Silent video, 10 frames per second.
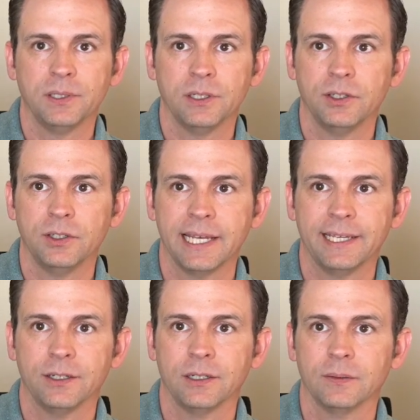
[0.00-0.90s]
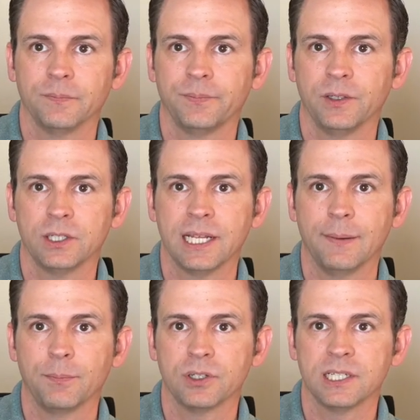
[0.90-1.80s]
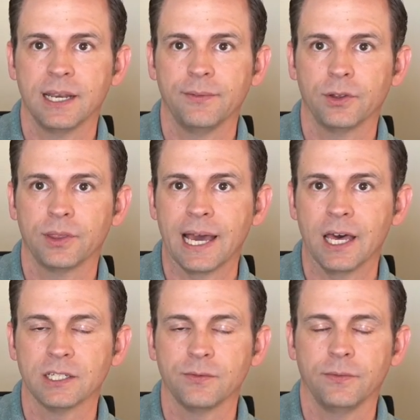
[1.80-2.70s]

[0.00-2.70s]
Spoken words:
you take your 10% of your $1,000,